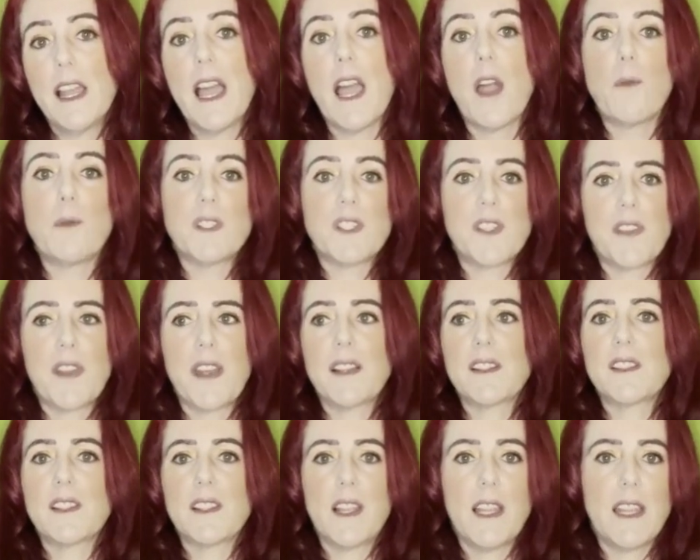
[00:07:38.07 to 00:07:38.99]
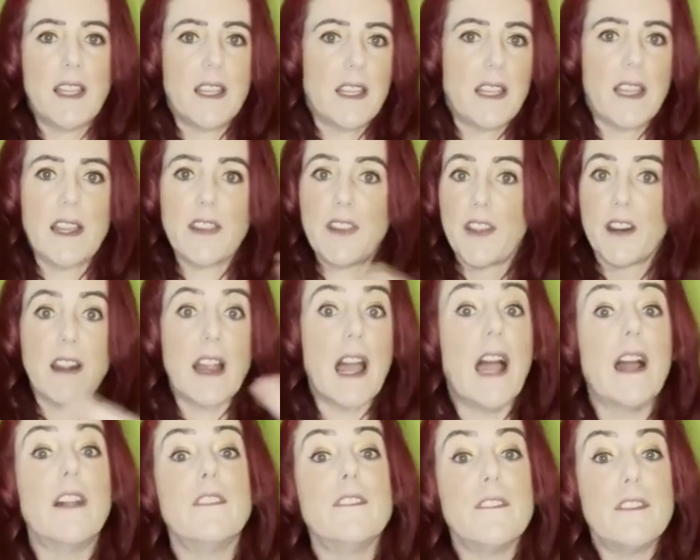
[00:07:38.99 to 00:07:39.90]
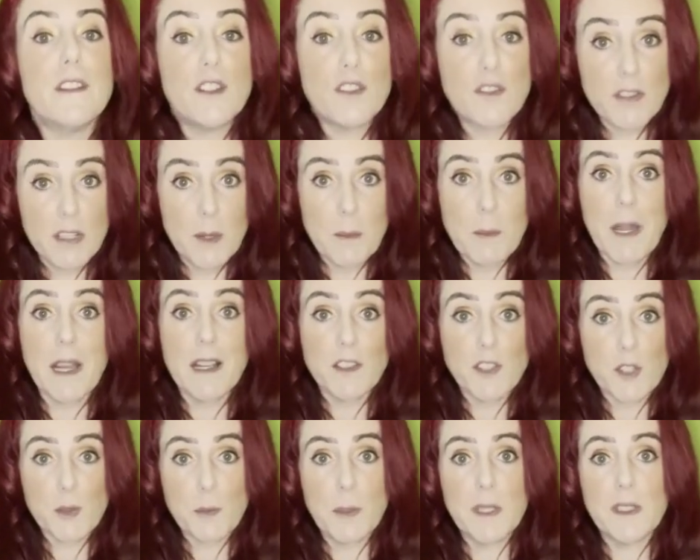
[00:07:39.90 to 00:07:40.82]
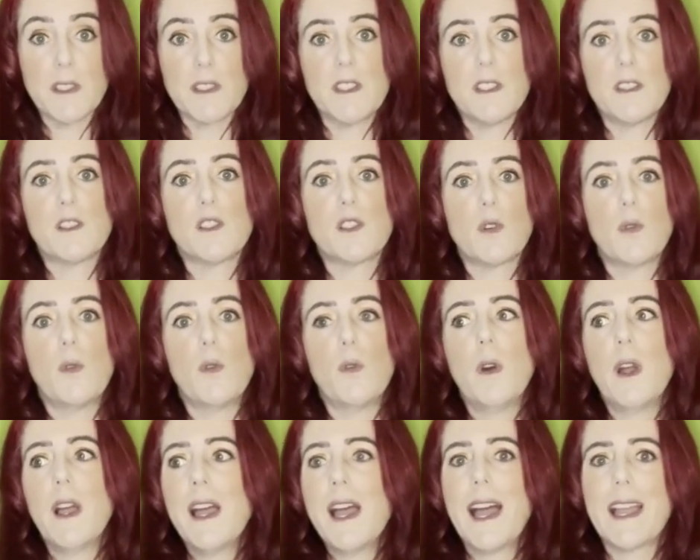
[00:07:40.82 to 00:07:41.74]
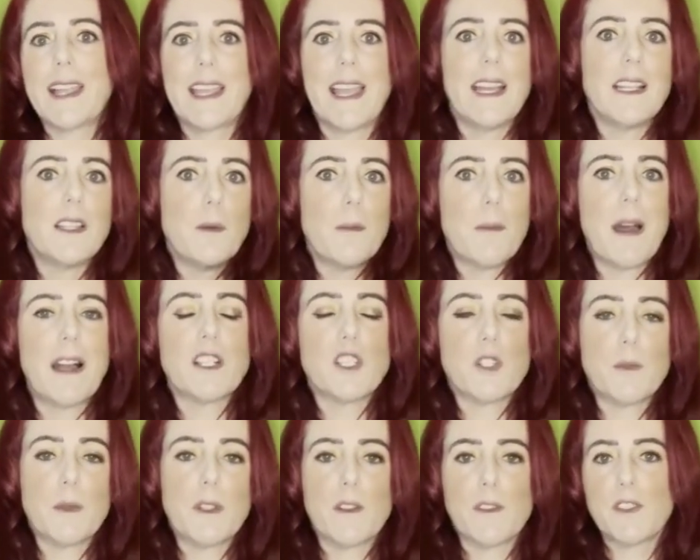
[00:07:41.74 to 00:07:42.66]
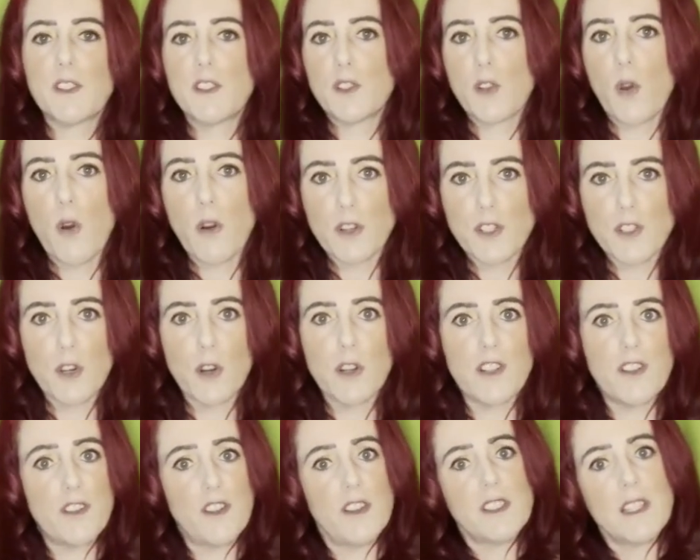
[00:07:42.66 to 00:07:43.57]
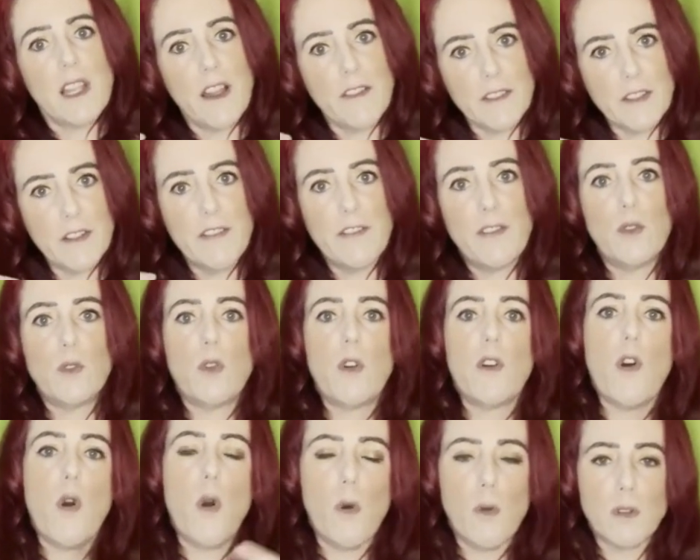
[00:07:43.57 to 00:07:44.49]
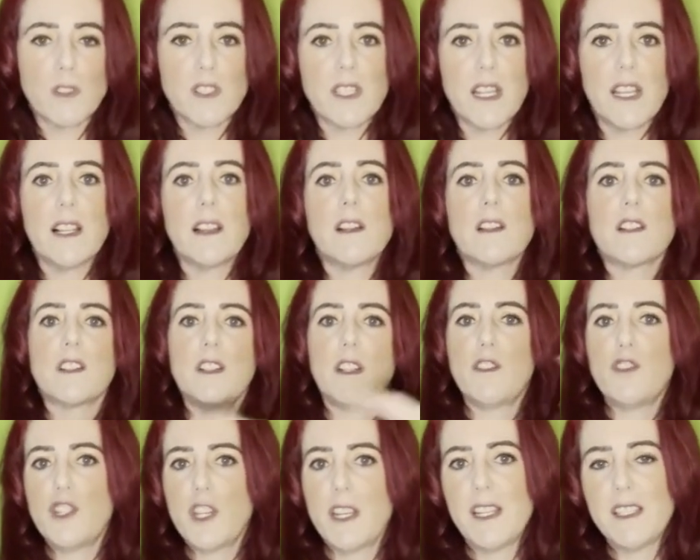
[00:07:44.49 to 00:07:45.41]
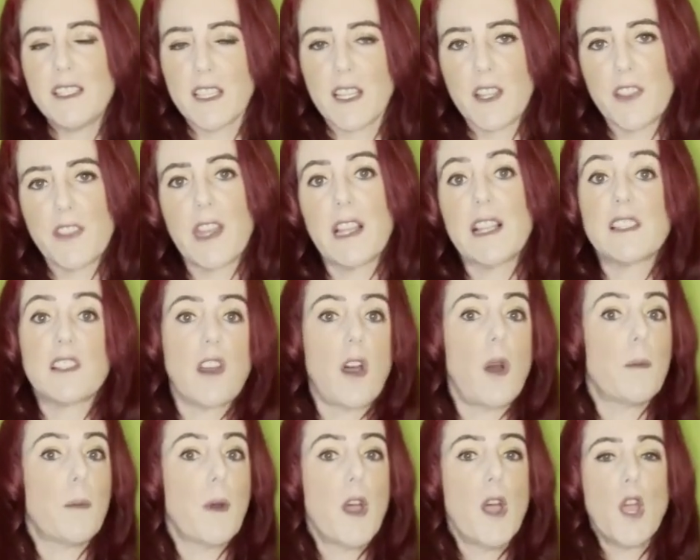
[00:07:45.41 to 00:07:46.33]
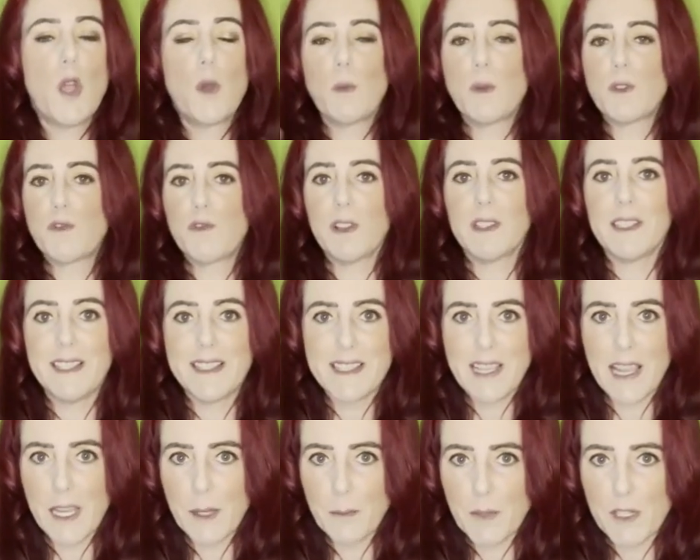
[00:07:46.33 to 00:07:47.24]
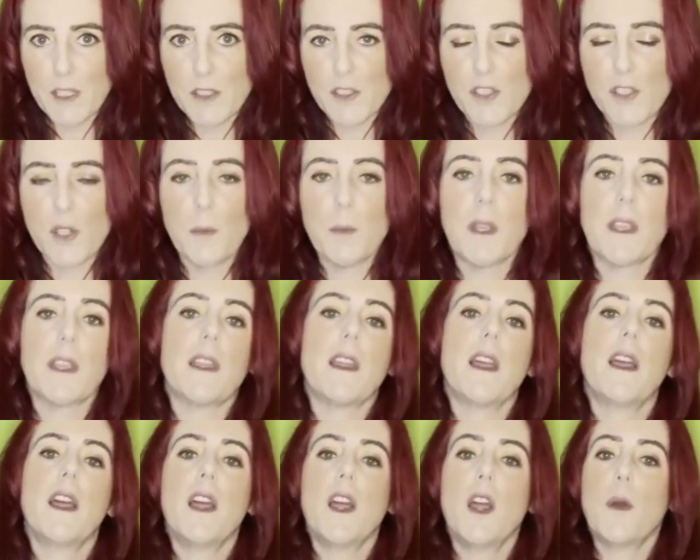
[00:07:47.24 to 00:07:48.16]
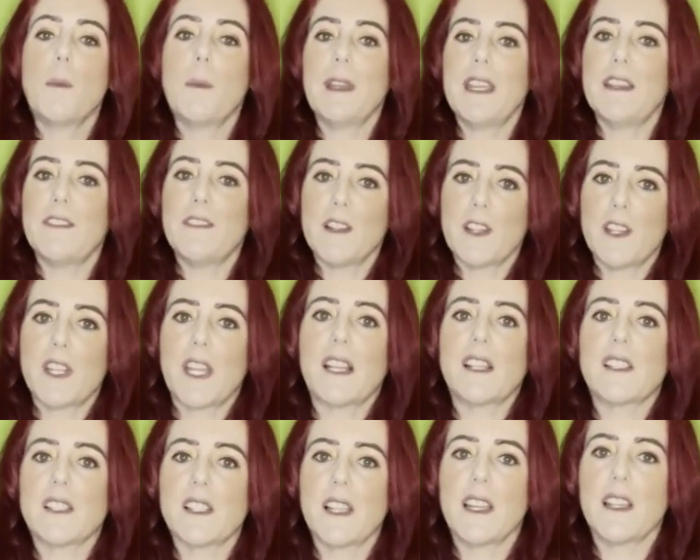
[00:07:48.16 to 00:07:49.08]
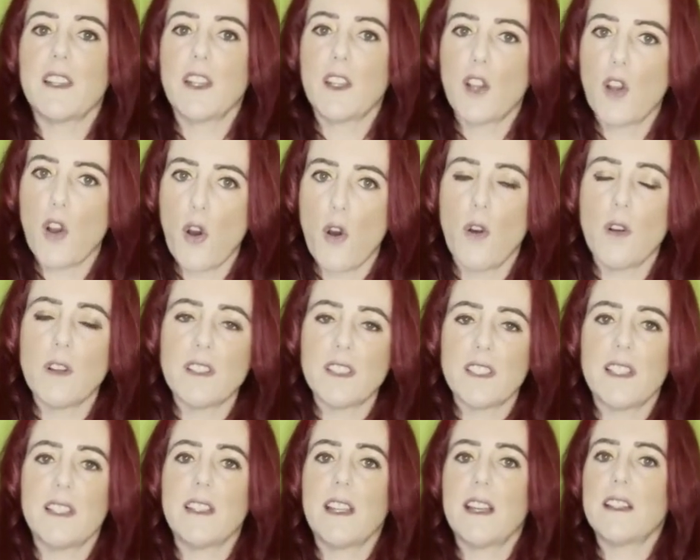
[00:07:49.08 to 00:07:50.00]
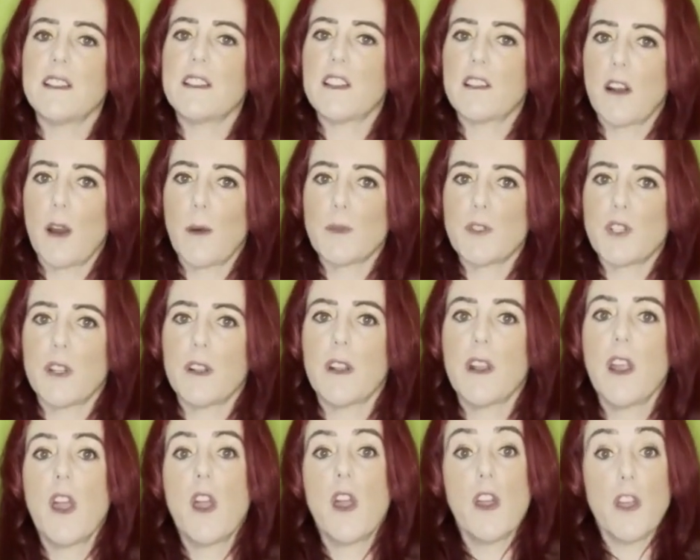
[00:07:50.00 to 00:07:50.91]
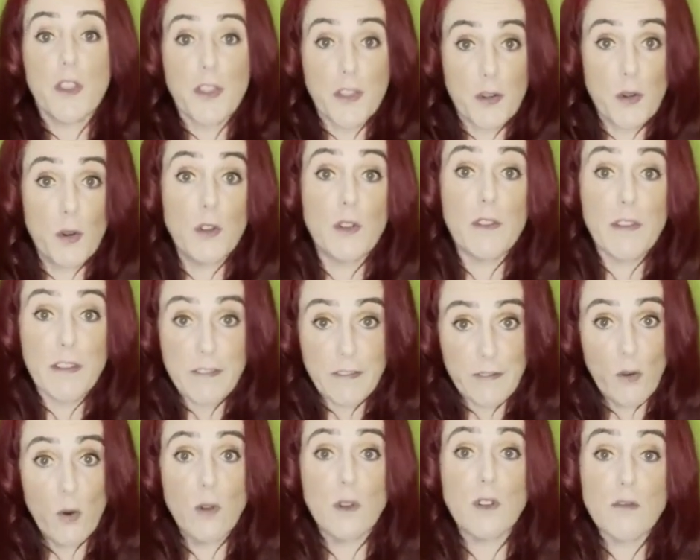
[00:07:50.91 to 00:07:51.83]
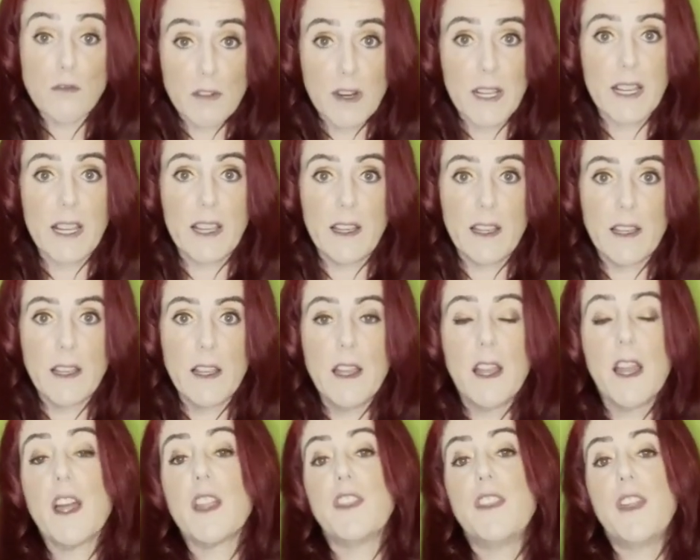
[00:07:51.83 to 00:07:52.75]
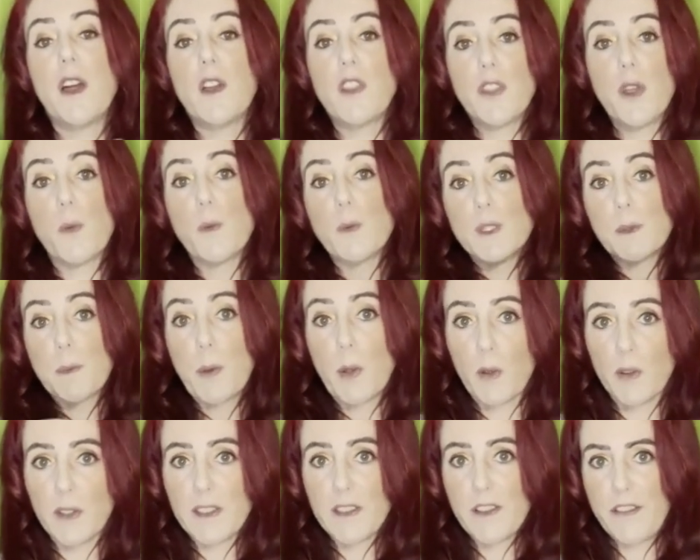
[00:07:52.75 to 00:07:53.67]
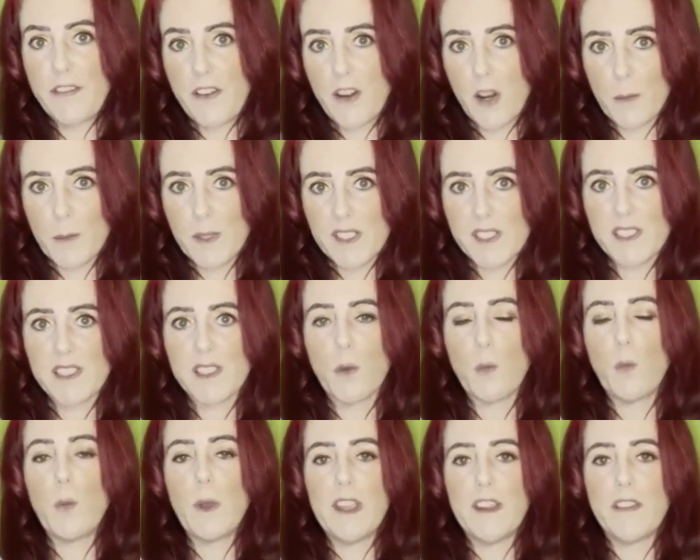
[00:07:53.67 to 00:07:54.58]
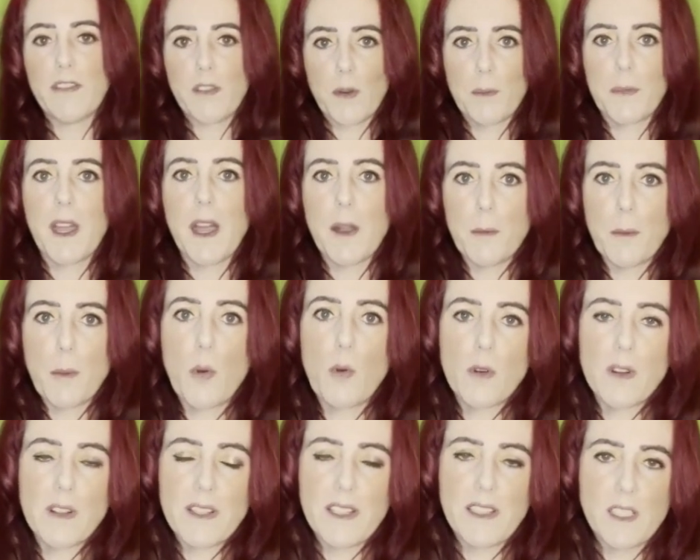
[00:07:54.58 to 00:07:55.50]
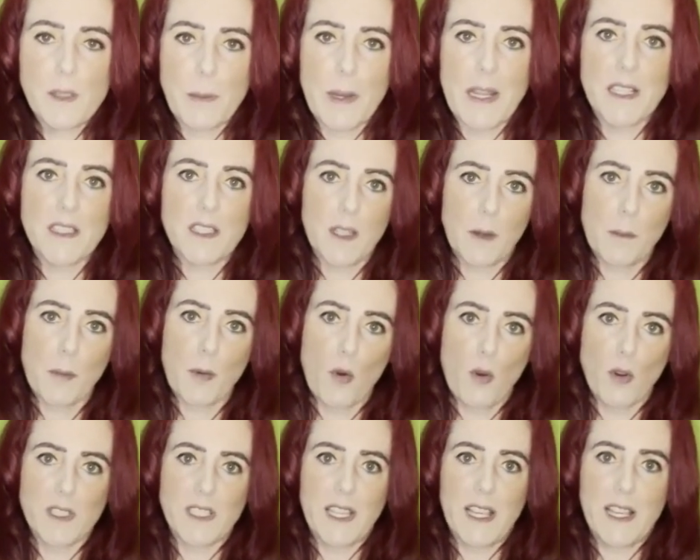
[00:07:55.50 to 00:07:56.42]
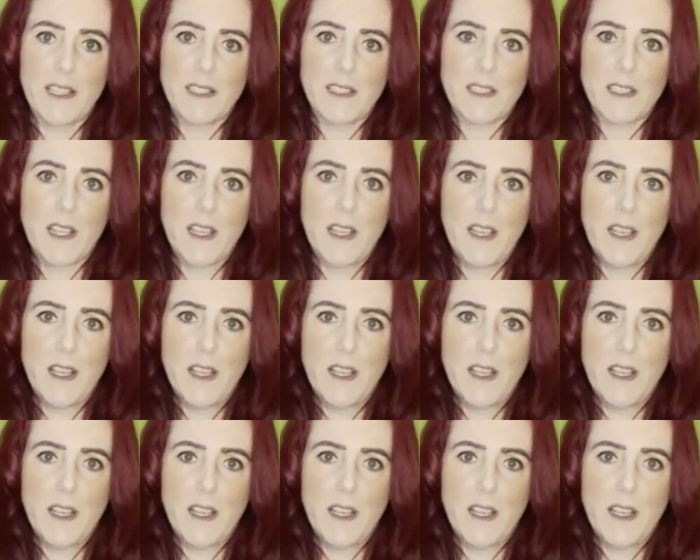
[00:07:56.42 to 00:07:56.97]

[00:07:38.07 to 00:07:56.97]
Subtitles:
It was things like their inventory management. So again, the management of stock shortages, having to phone wholesalers and chasing things up was really time consuming. But even things like the constant interruption through the phone ringing that was pulling the pharmacist away from that important dispensing process.